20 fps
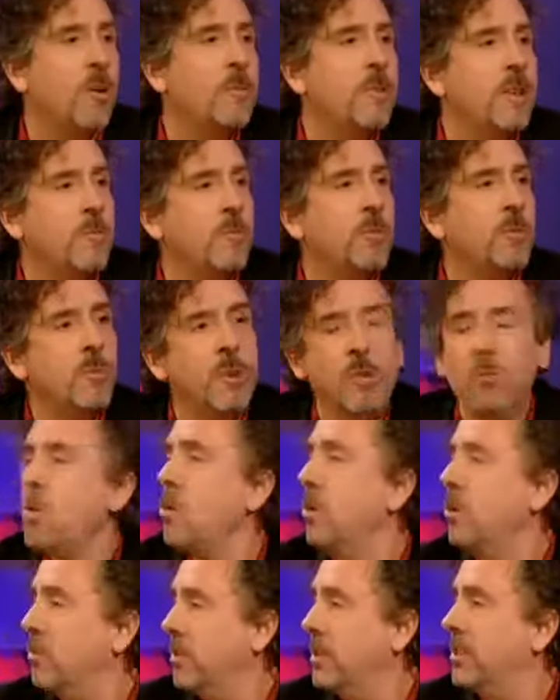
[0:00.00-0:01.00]
I mean, when we
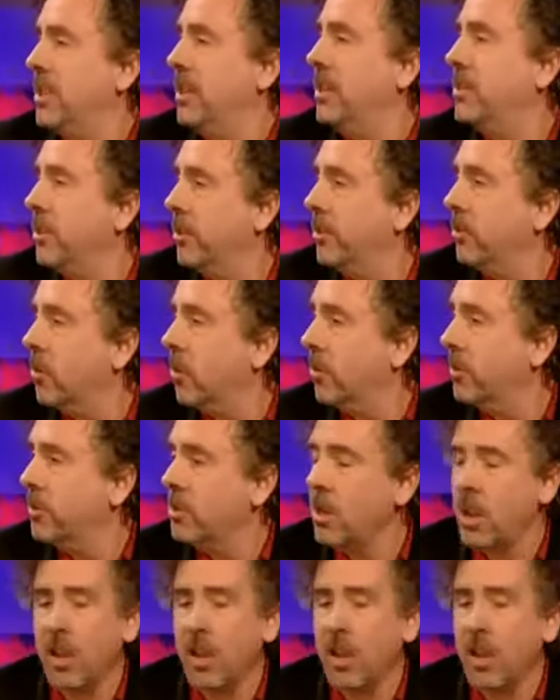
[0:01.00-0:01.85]
work, we see each other all